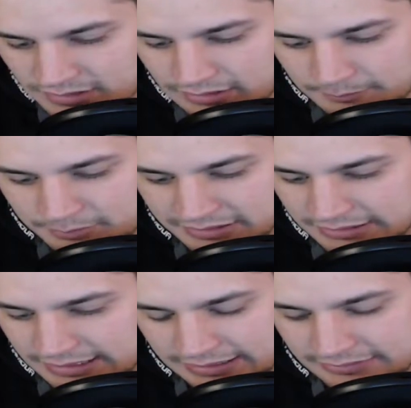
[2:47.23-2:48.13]
but
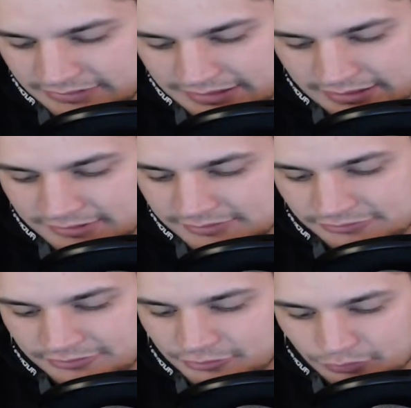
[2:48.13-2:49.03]
yeah, the characters
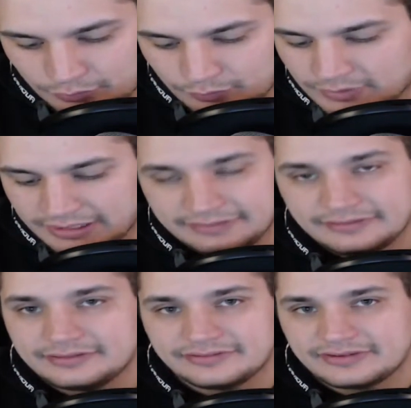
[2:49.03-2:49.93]
are great
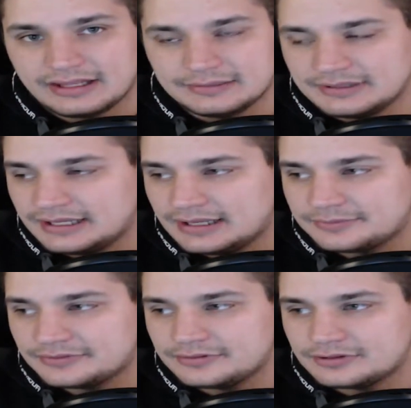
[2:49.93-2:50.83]
in this anime.
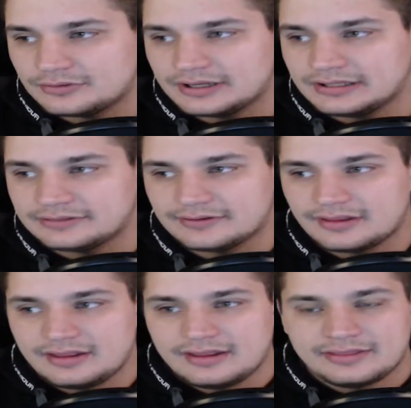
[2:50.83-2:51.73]
Absolutely great.
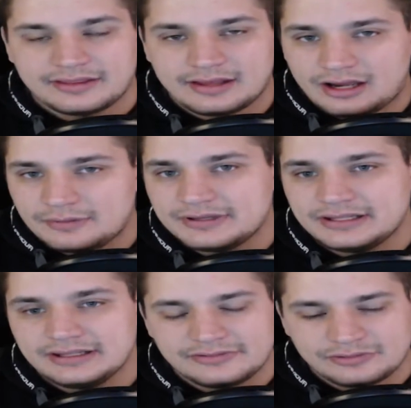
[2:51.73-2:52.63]
The comedy
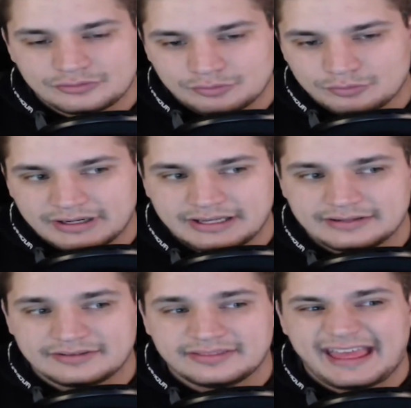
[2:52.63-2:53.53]
is great.
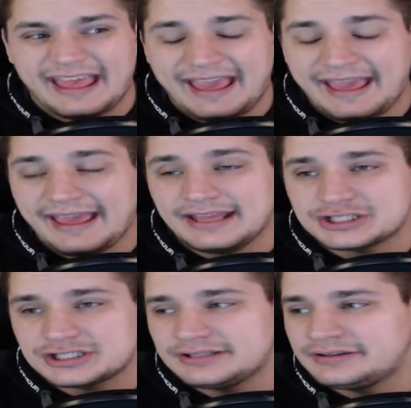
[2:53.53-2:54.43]
The
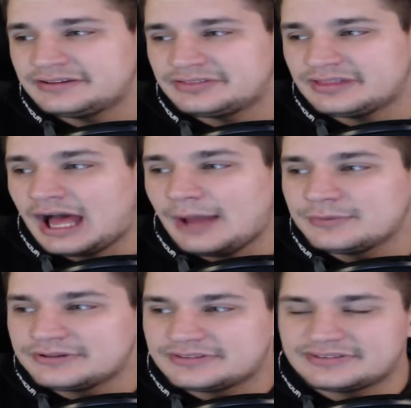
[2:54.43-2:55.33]
action, I
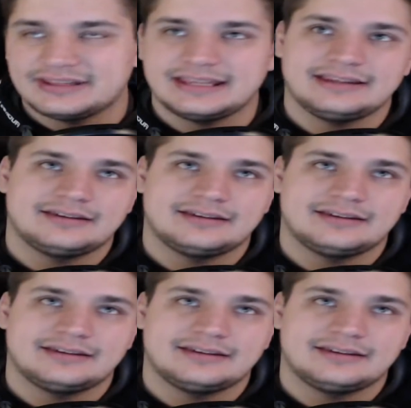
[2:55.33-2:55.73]
would say